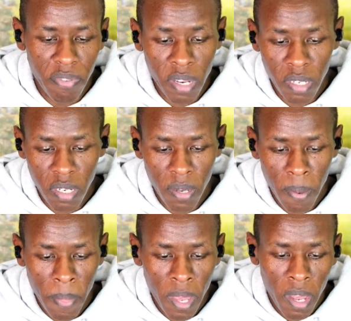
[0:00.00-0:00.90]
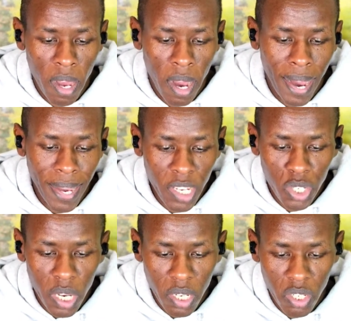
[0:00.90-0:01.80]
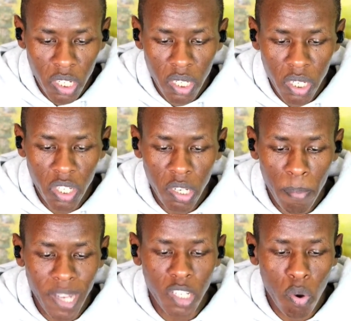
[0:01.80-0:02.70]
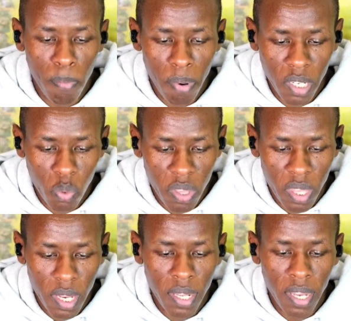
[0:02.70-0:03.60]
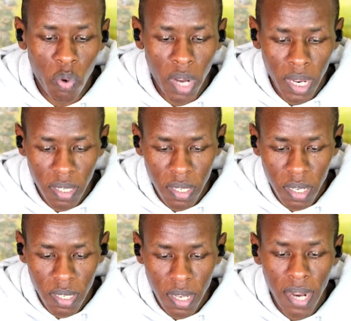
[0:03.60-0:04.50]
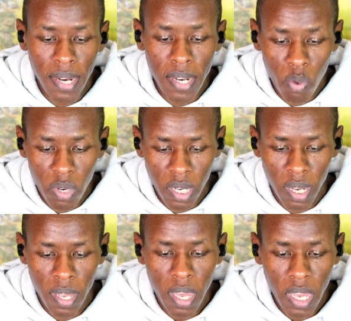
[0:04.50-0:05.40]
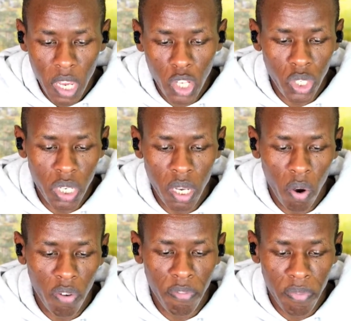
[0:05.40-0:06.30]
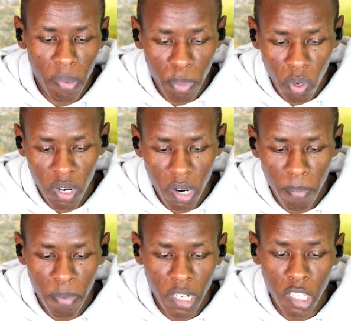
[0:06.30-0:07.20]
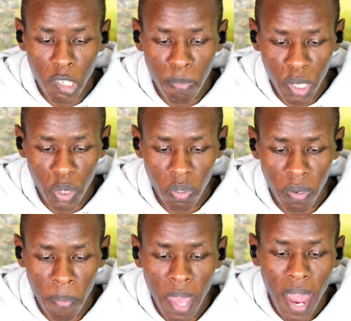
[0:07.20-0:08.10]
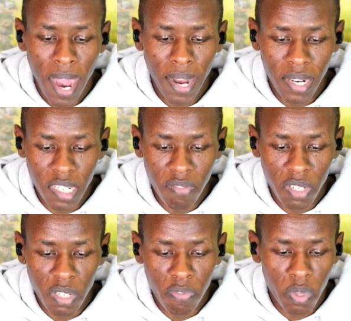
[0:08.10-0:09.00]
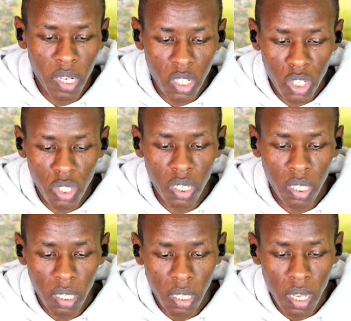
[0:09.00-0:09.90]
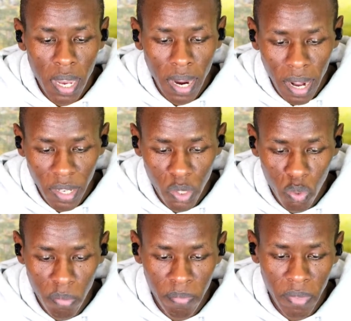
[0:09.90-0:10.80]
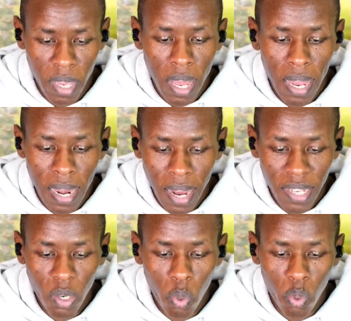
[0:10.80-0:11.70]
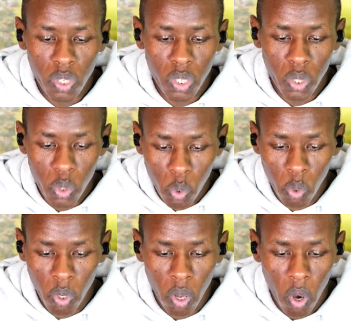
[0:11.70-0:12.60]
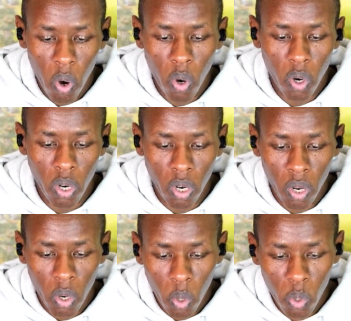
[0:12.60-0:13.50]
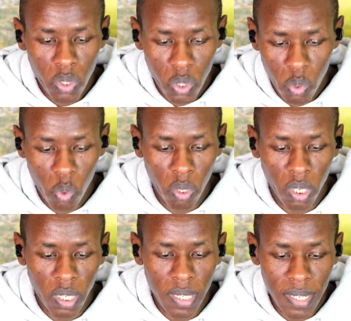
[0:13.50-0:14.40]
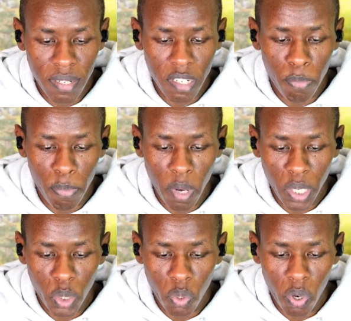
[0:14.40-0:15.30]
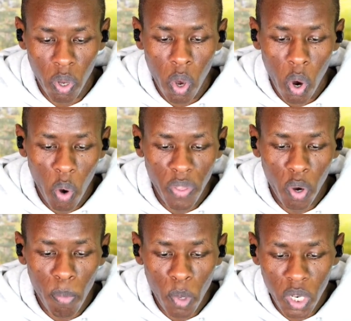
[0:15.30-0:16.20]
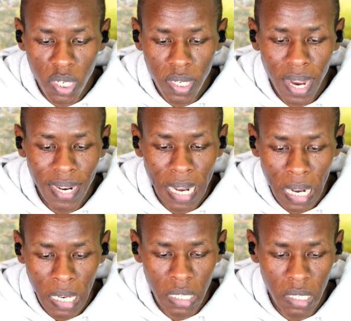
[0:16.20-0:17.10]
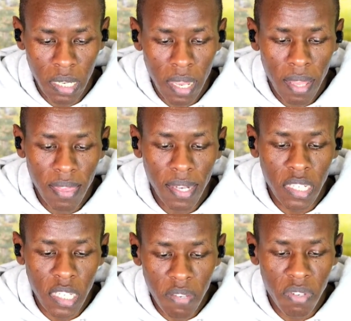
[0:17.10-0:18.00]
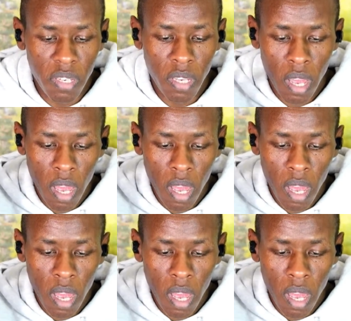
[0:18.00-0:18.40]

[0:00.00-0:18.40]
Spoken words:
First, each exchange teacher must complete within the United States and during each year of the program participation an activity for the teacher, classroom, larger host school or host school district population, or the community at large that gives